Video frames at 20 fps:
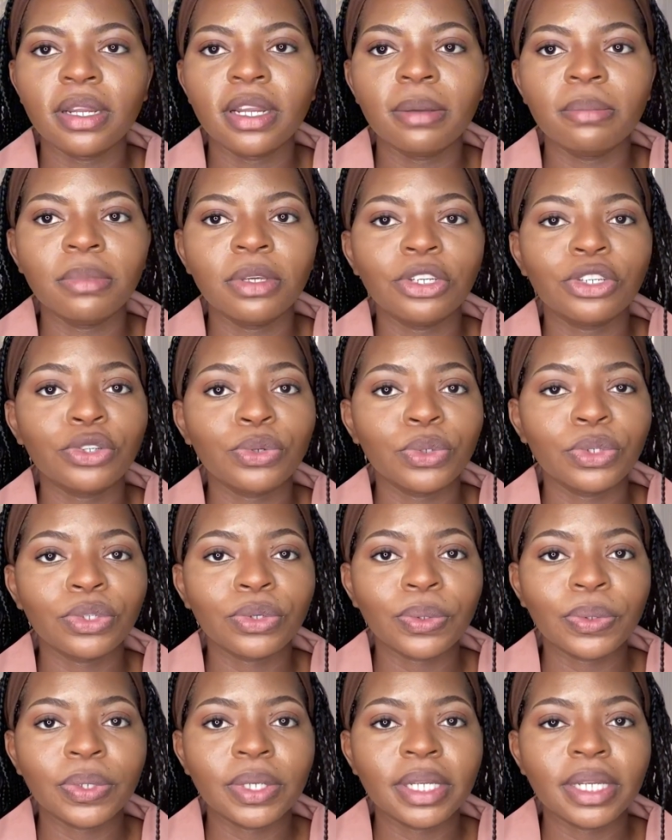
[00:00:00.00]
Let me
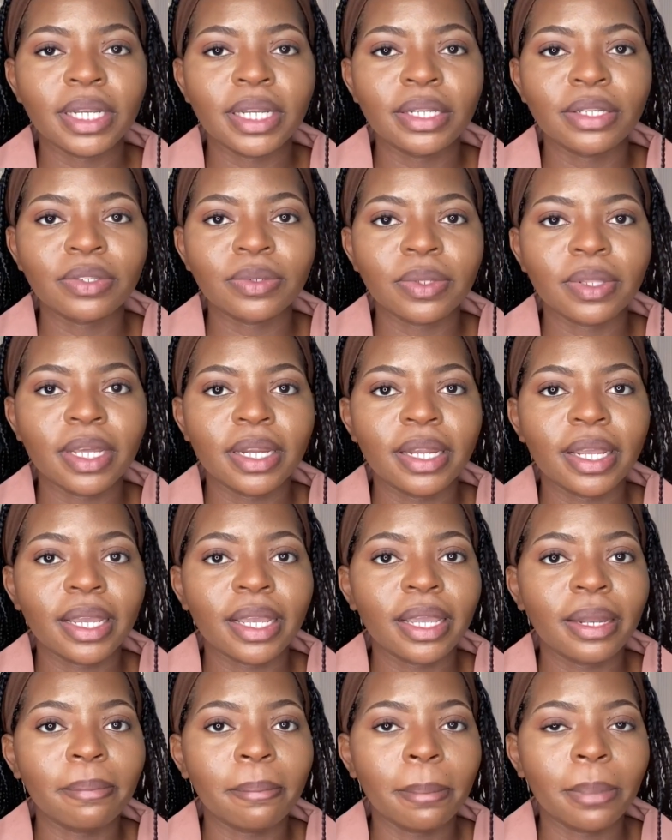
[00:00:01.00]
shoot content so that I
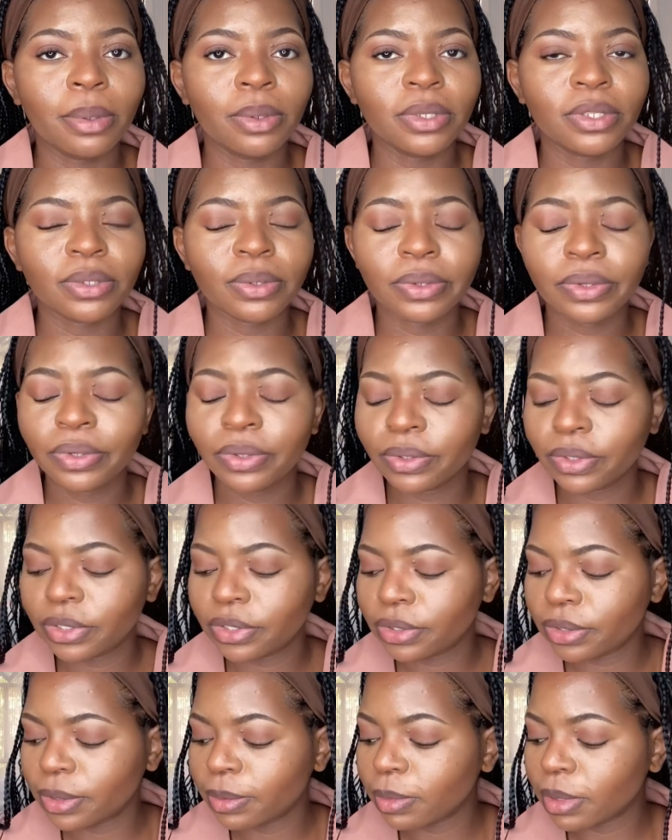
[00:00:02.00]
can post on
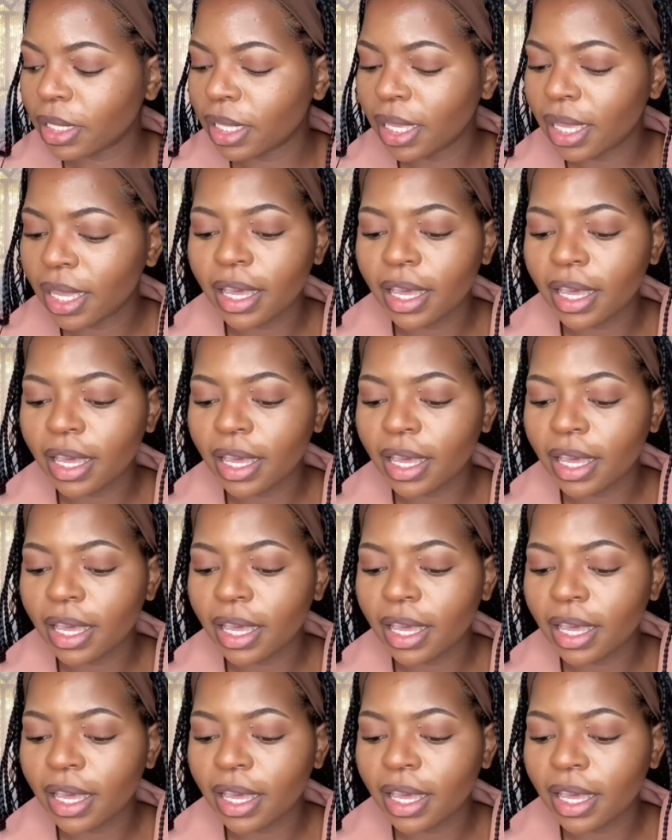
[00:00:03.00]
YouTube.